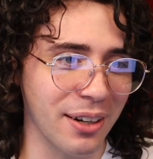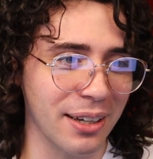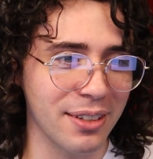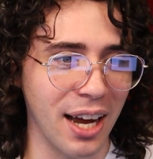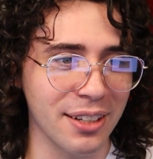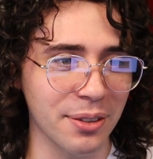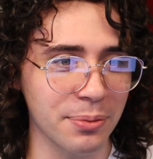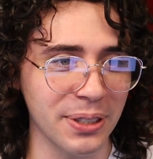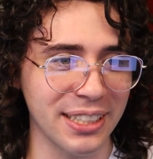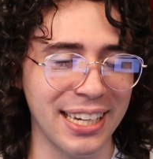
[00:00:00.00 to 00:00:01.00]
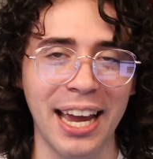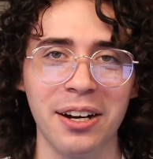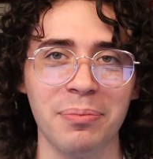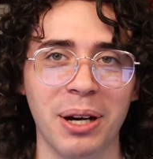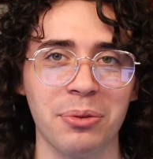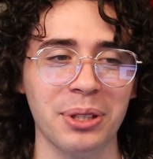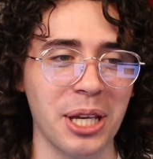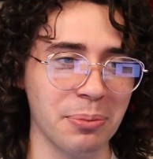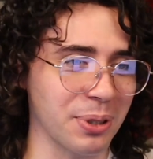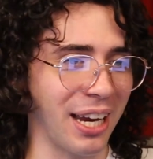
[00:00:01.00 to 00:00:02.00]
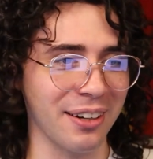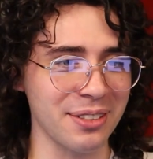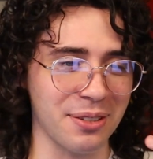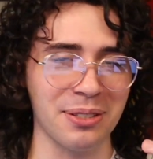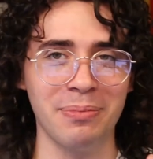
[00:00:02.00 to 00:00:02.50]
I don't really care about relatable characters